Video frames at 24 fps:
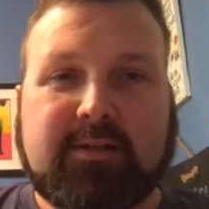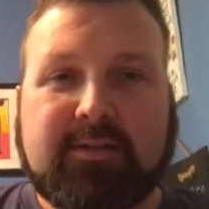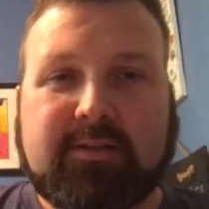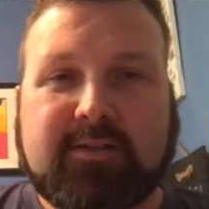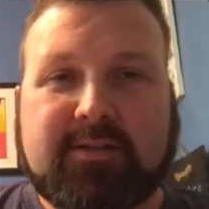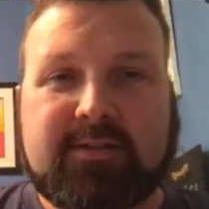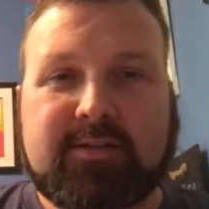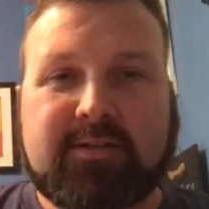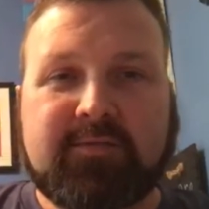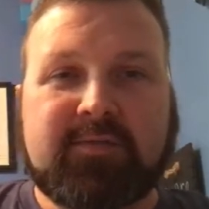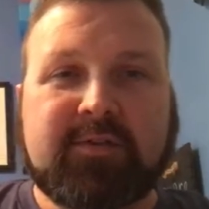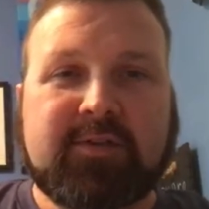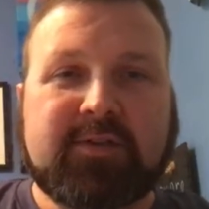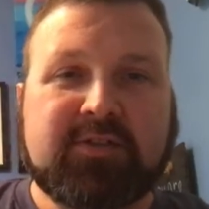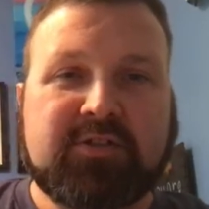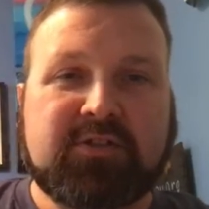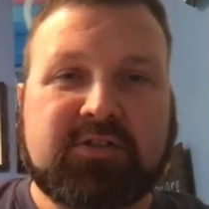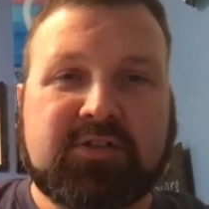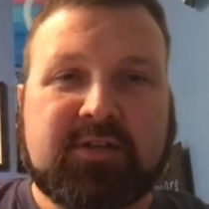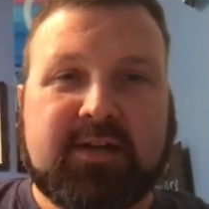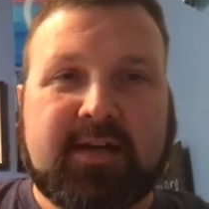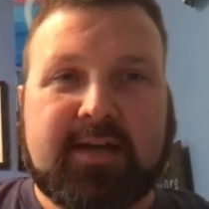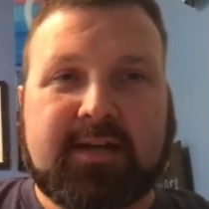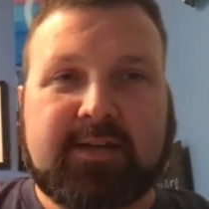See if you can
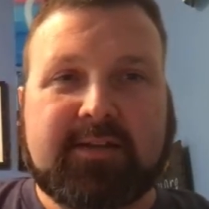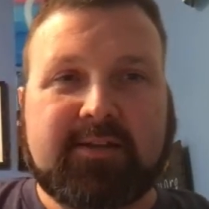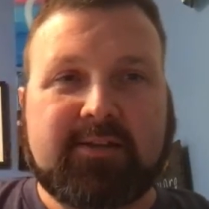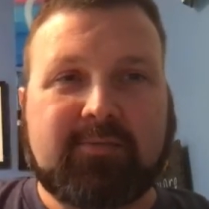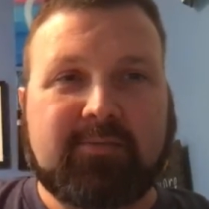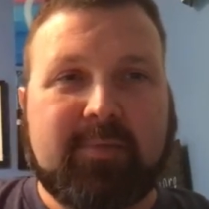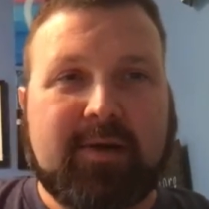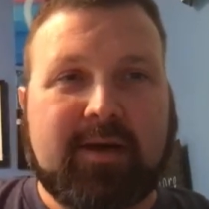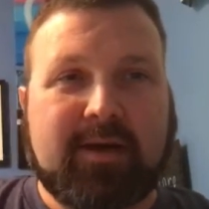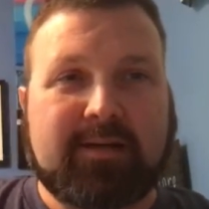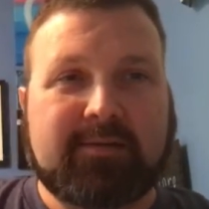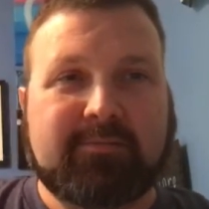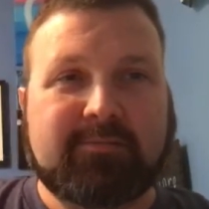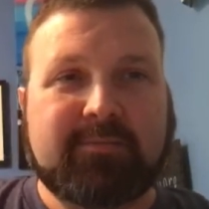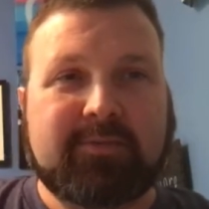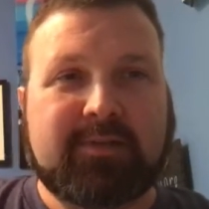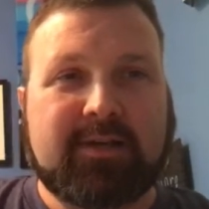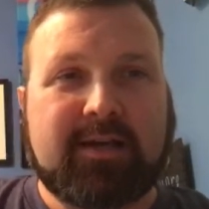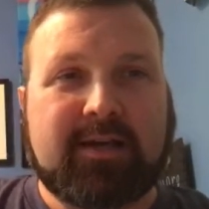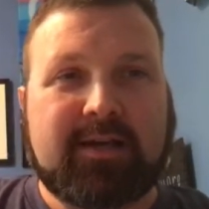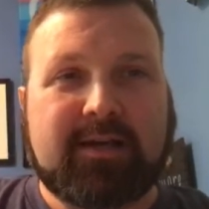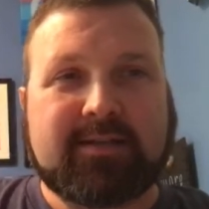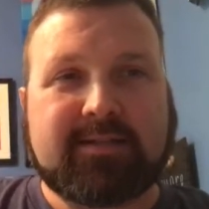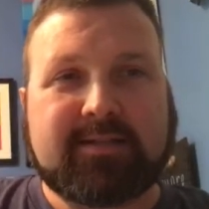chat at the bottom,
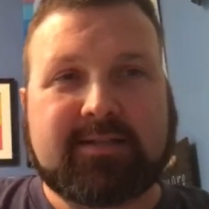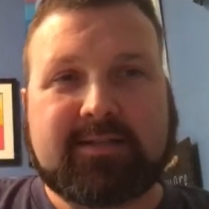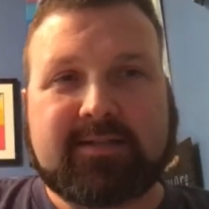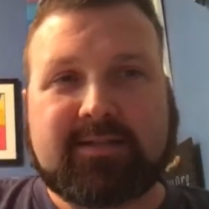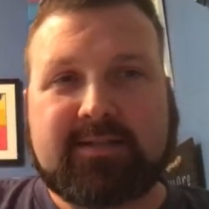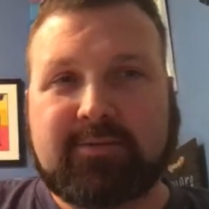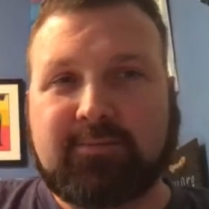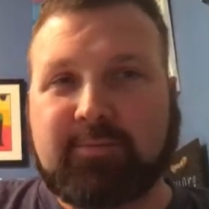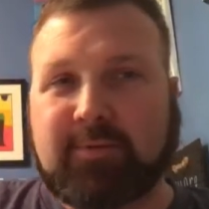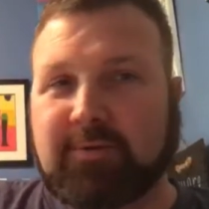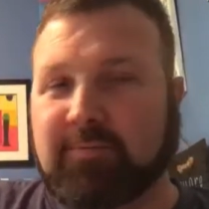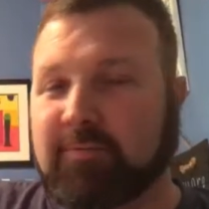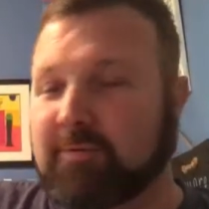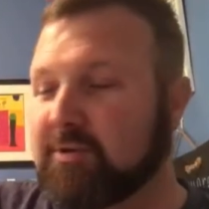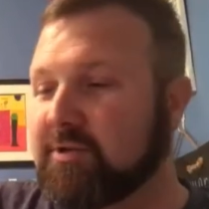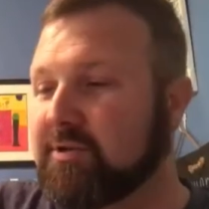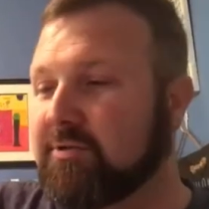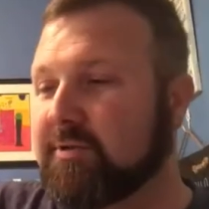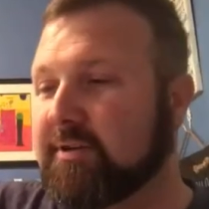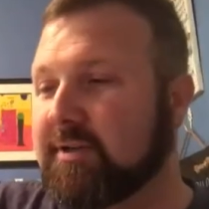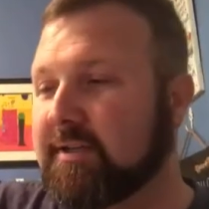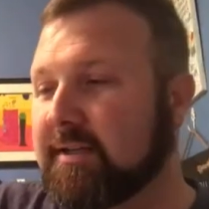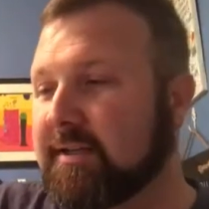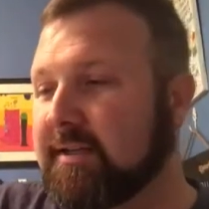guys. I see people
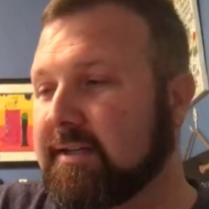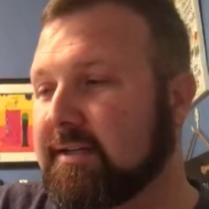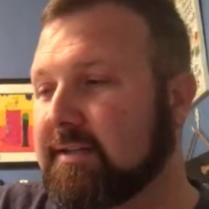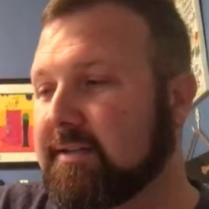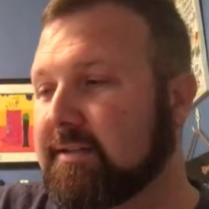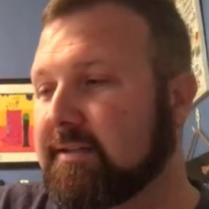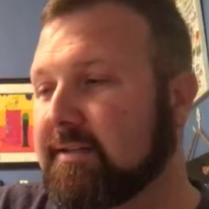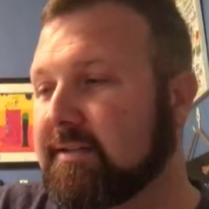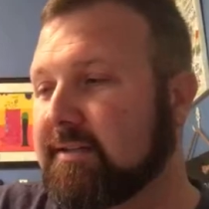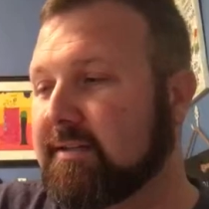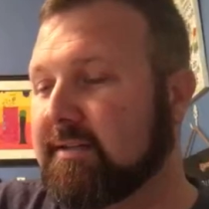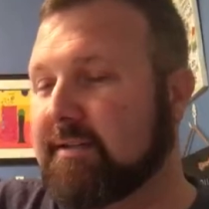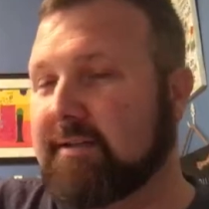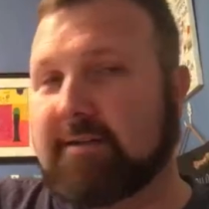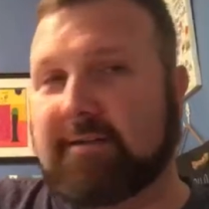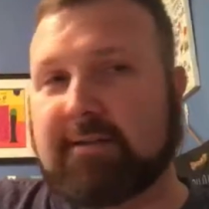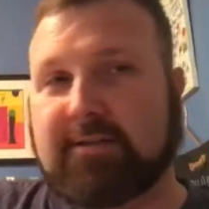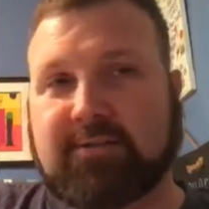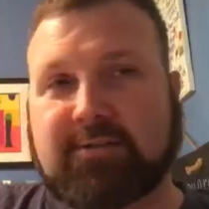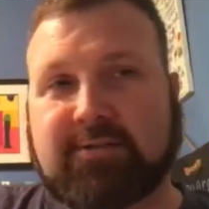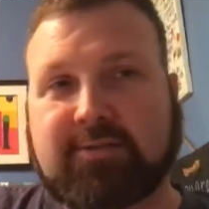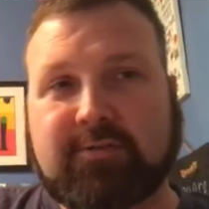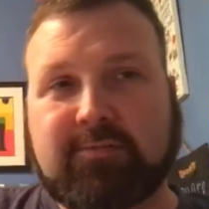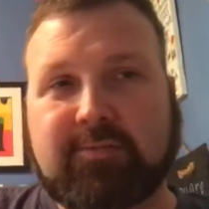joining in.
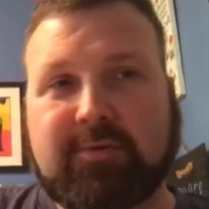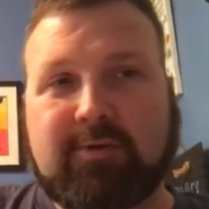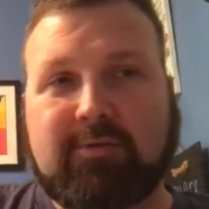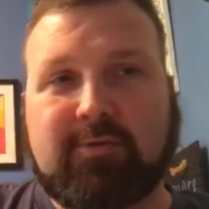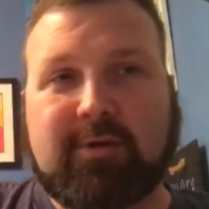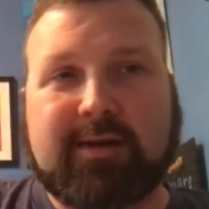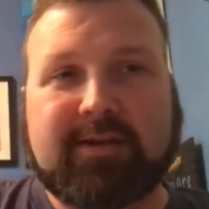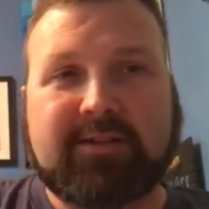There should be a way to